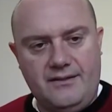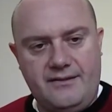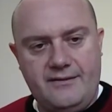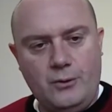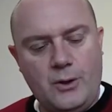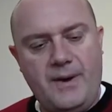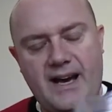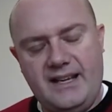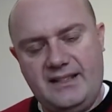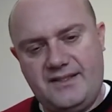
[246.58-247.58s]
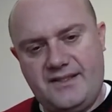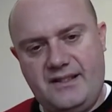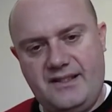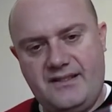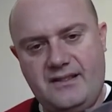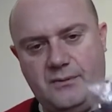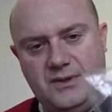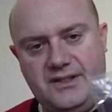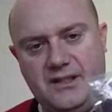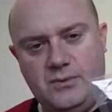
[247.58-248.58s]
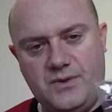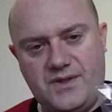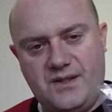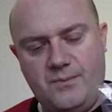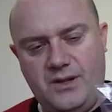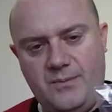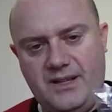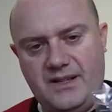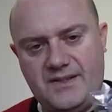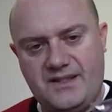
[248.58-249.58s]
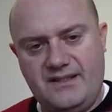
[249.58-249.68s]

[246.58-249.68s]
Thought about it, decided to go with doubles simply because I